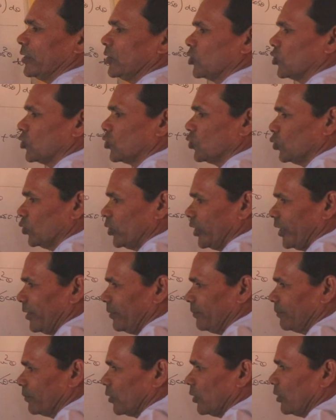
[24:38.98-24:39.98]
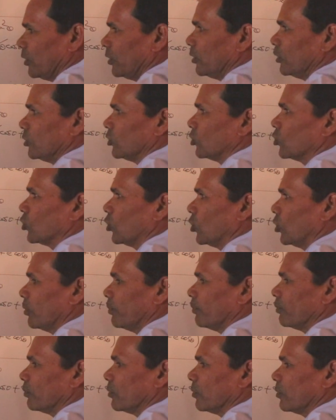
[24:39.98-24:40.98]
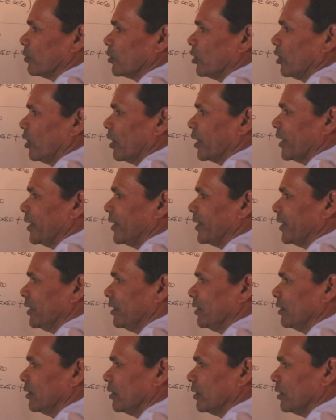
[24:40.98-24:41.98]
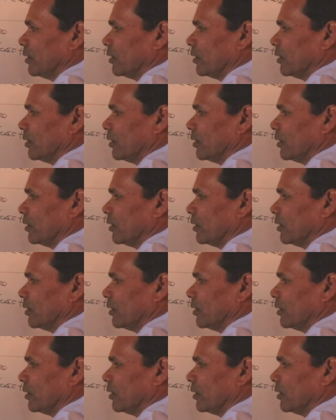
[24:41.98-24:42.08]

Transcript: is 2 there. So you are getting